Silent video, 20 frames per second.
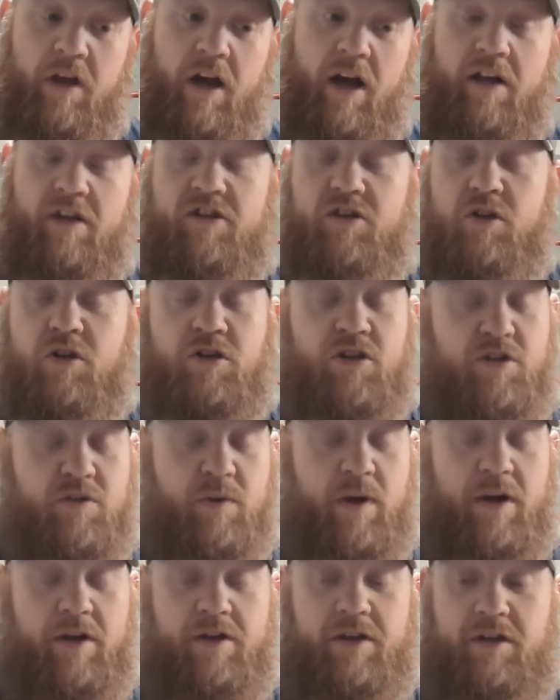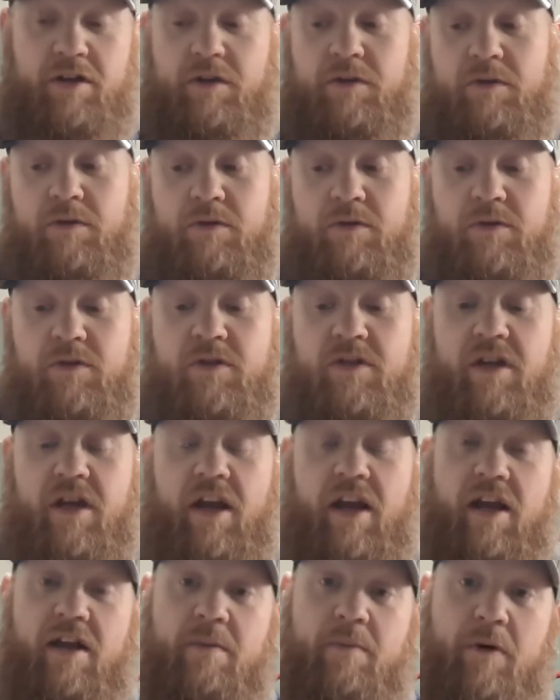I searched around used,
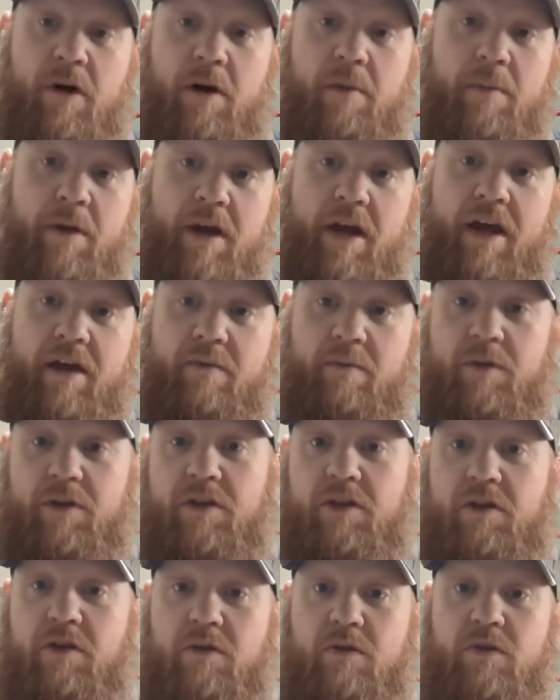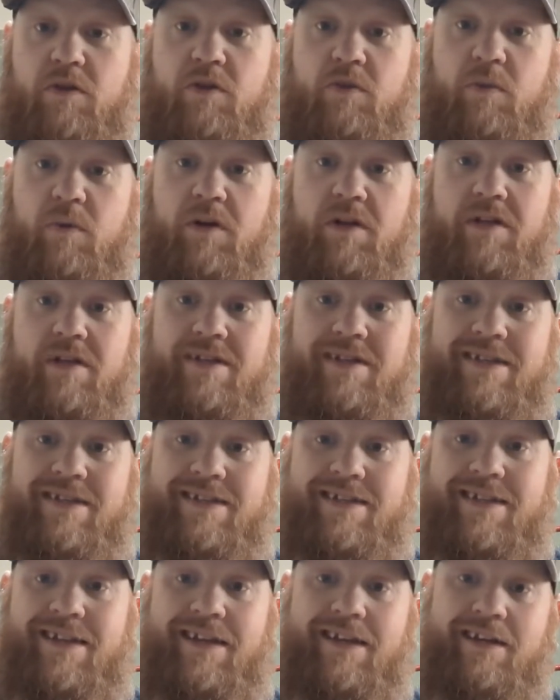and the problem I had with used
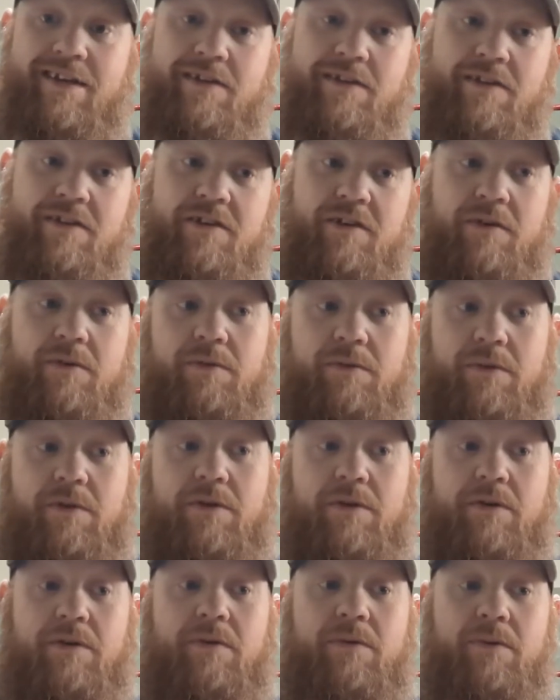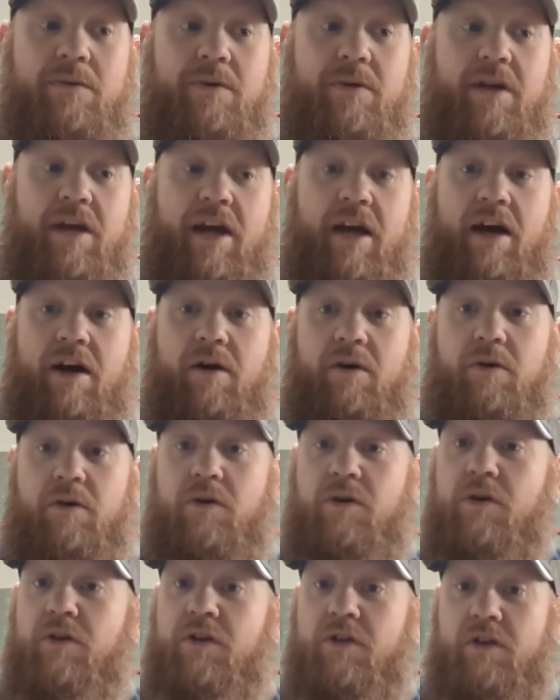was that you don't know how
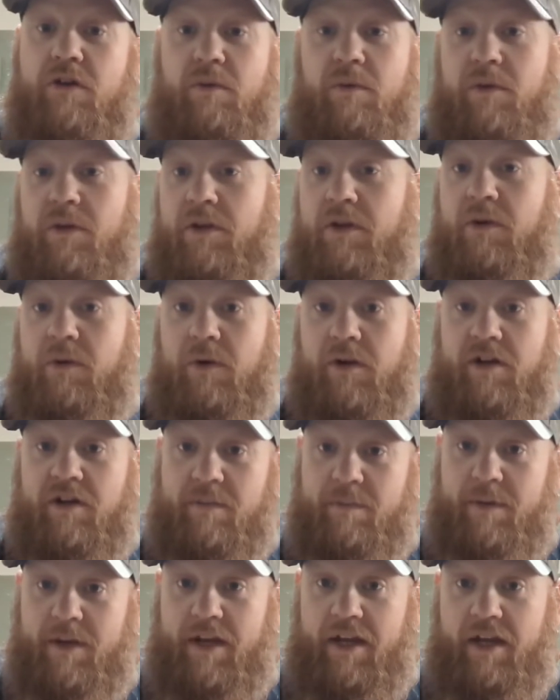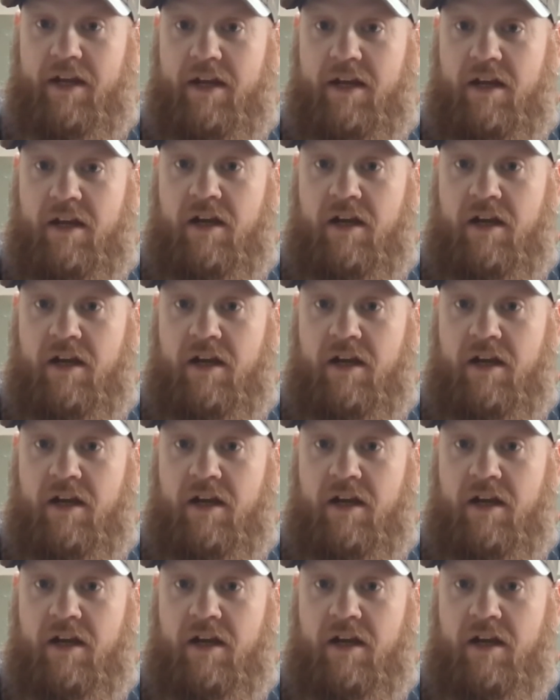good they're really going to be.